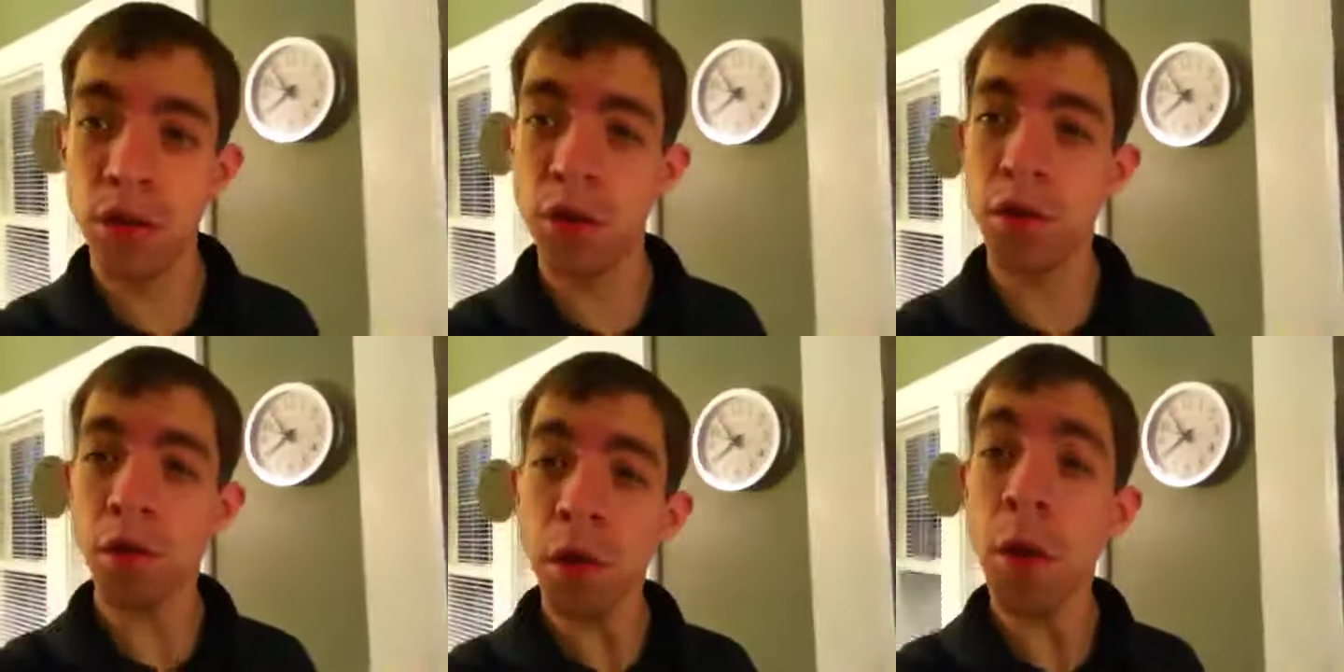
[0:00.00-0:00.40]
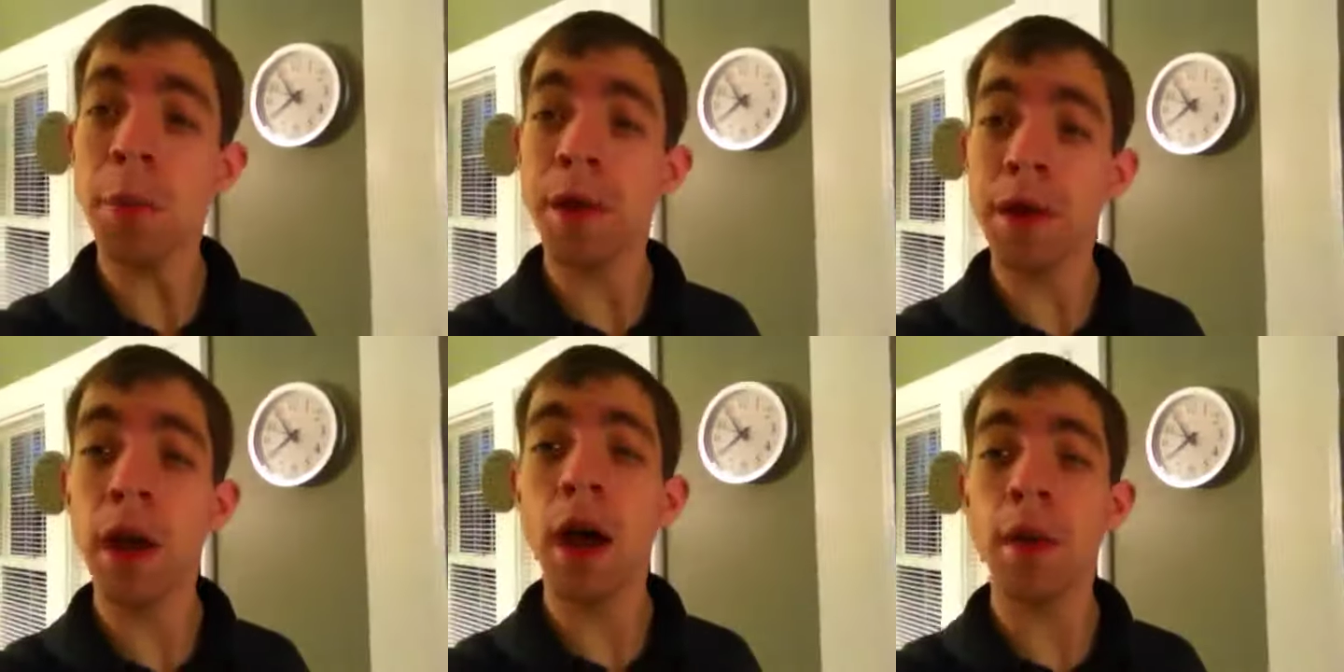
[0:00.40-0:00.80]
there's a little
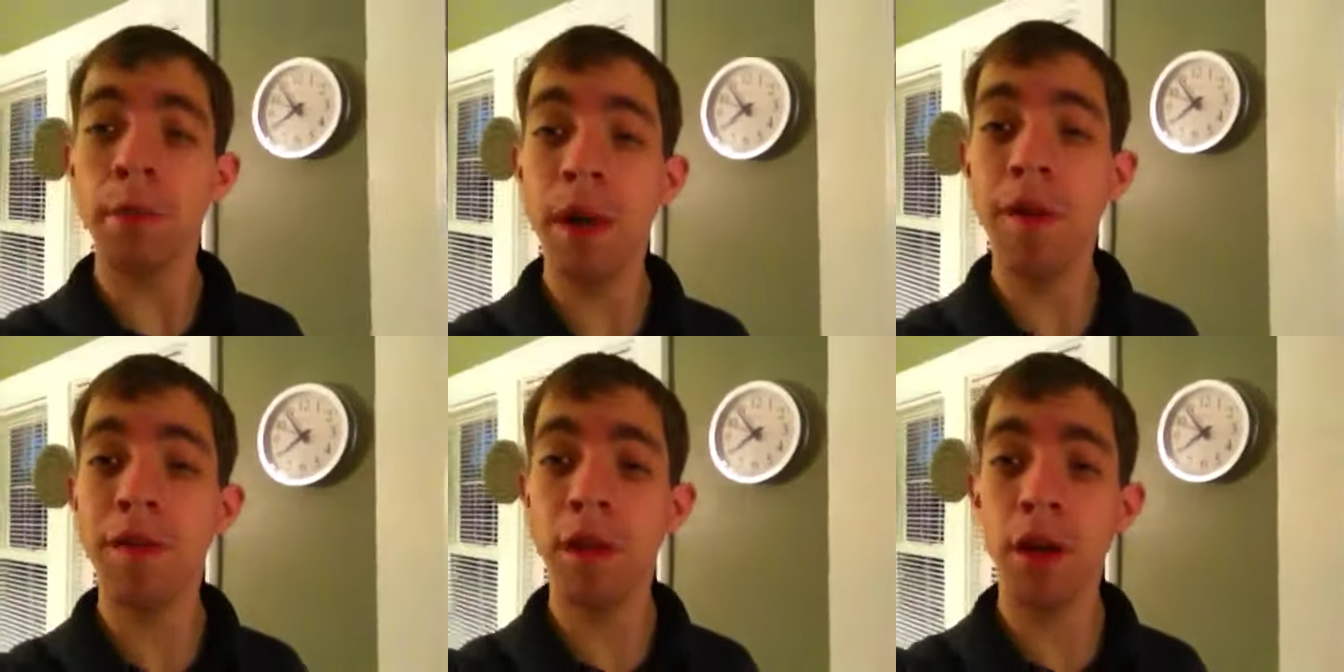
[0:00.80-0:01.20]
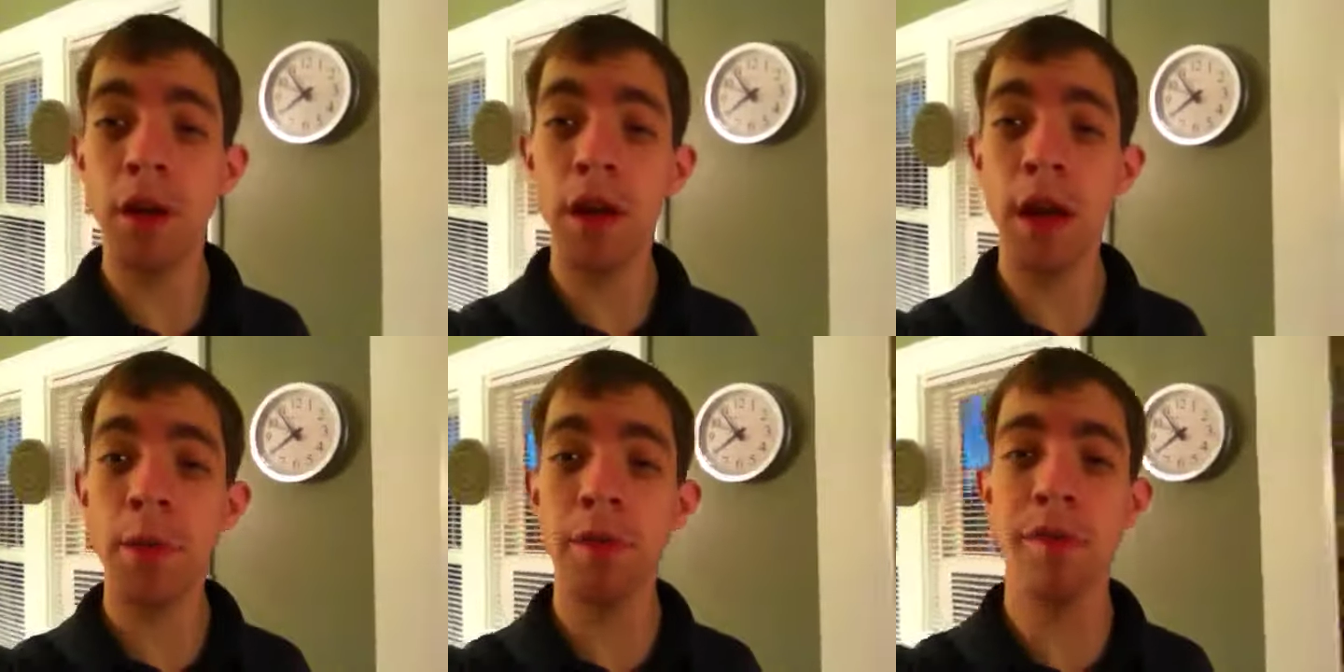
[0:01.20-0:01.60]
bit of time left in the
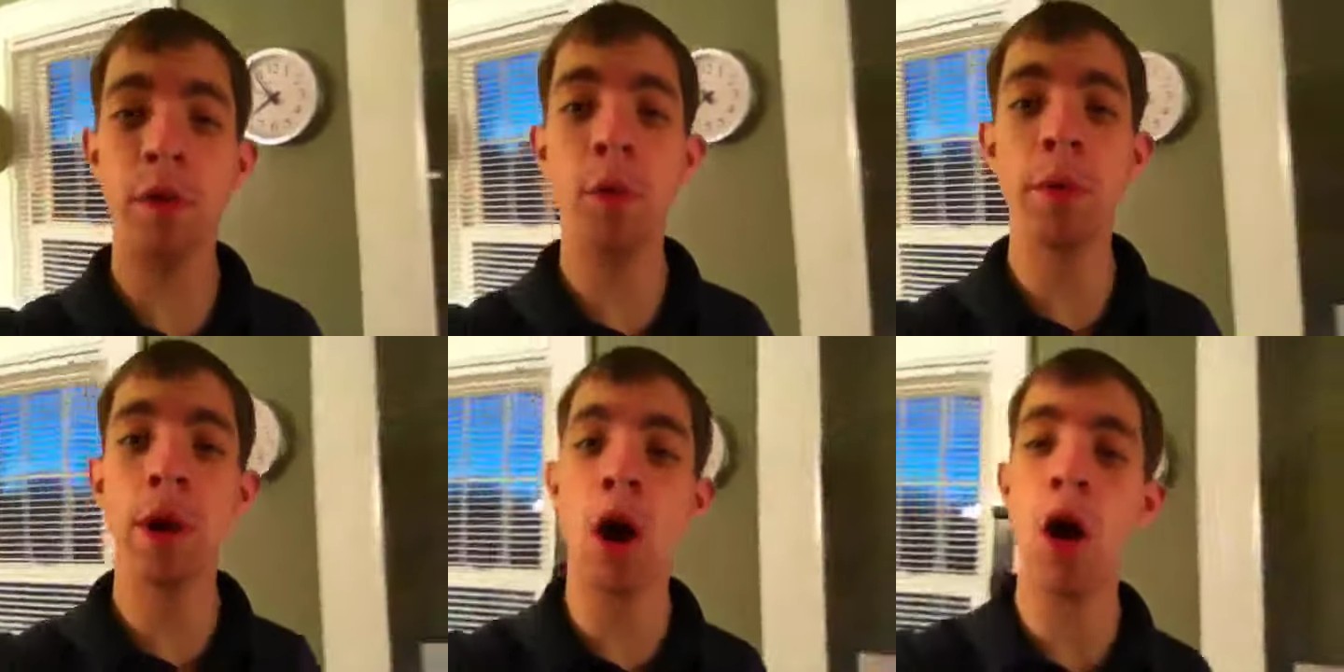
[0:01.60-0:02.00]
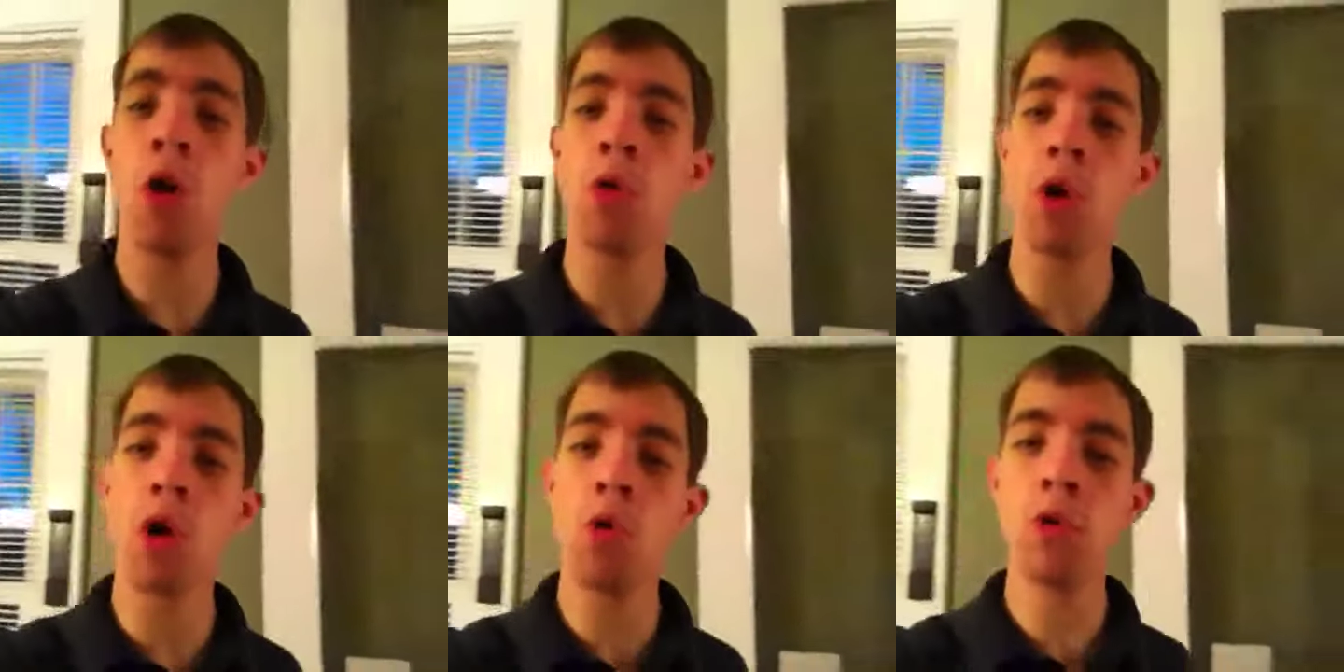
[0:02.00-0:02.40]
day before we
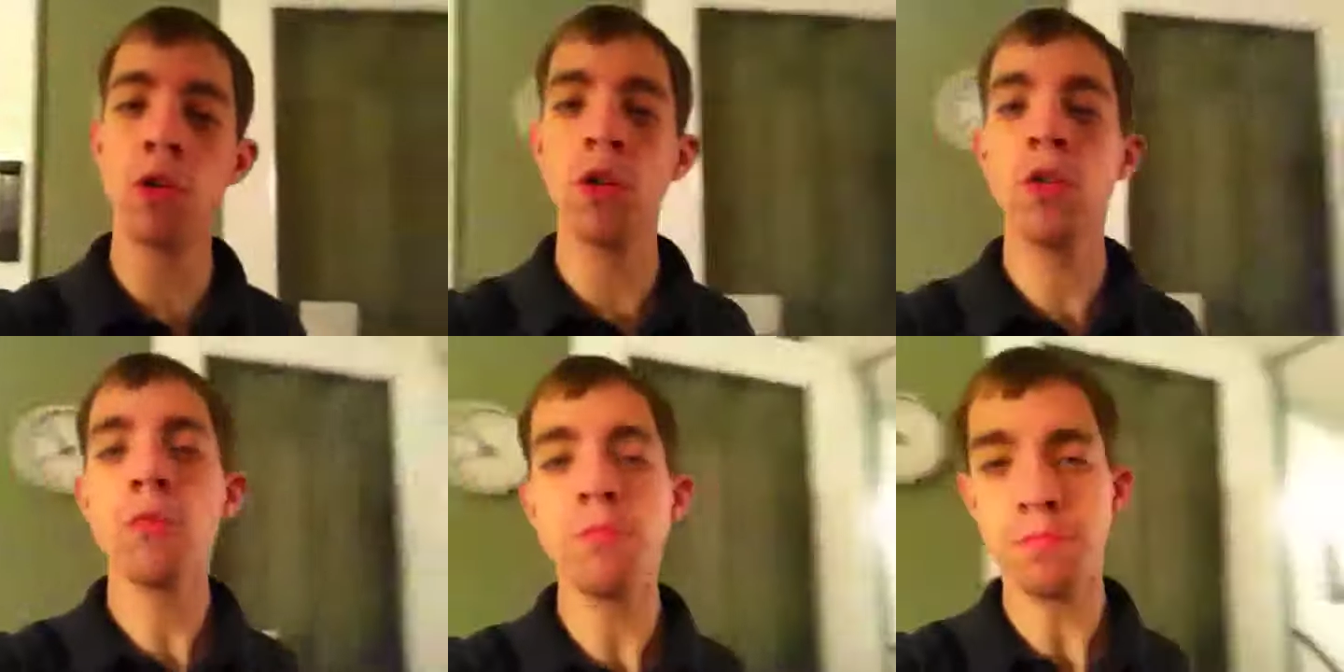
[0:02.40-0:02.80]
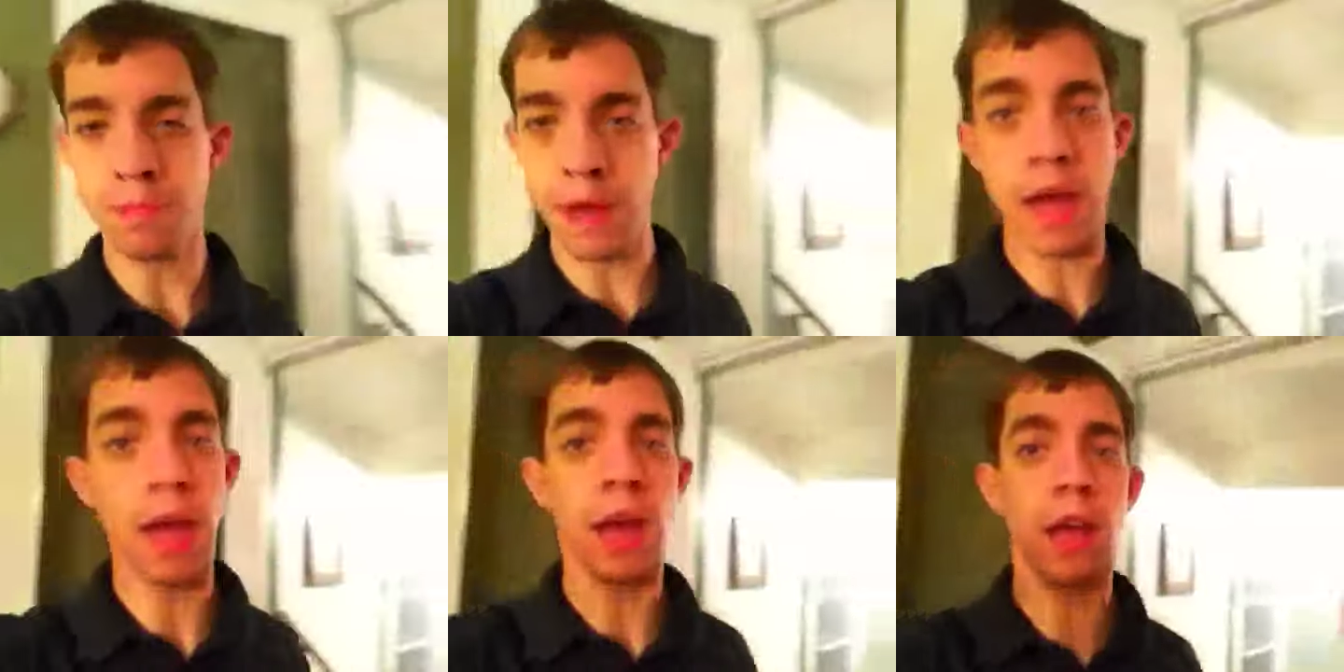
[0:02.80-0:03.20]
all go to
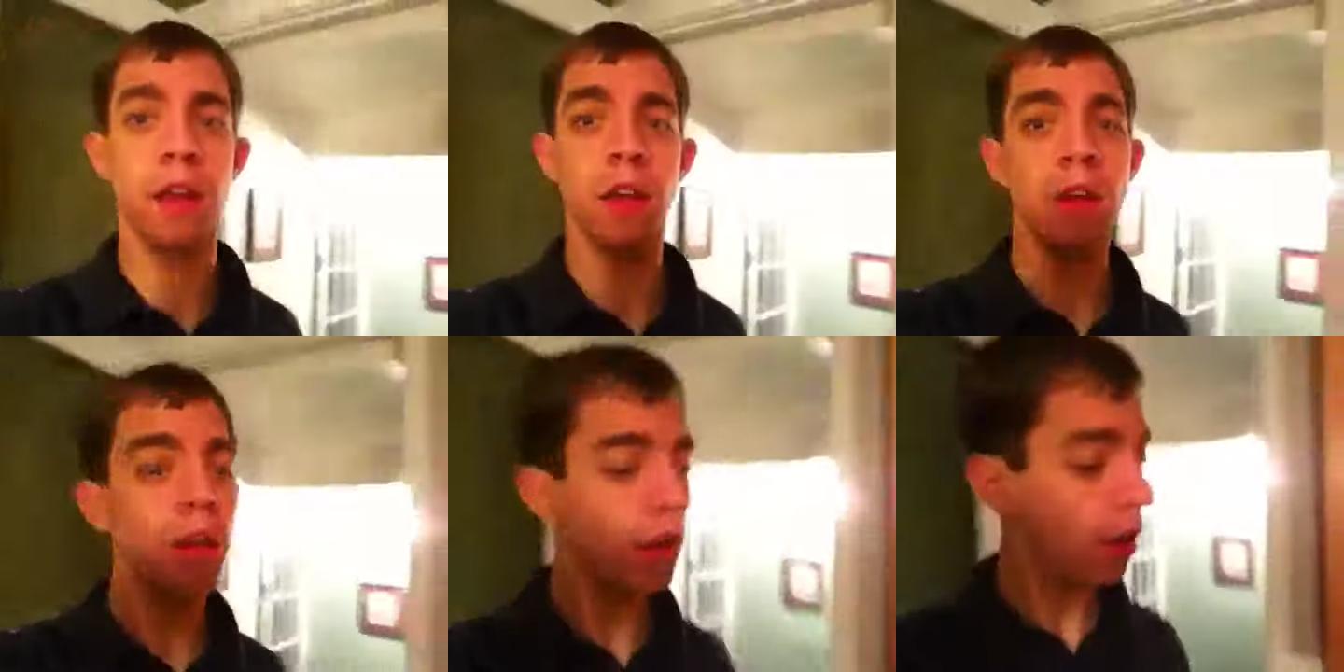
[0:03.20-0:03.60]
bed.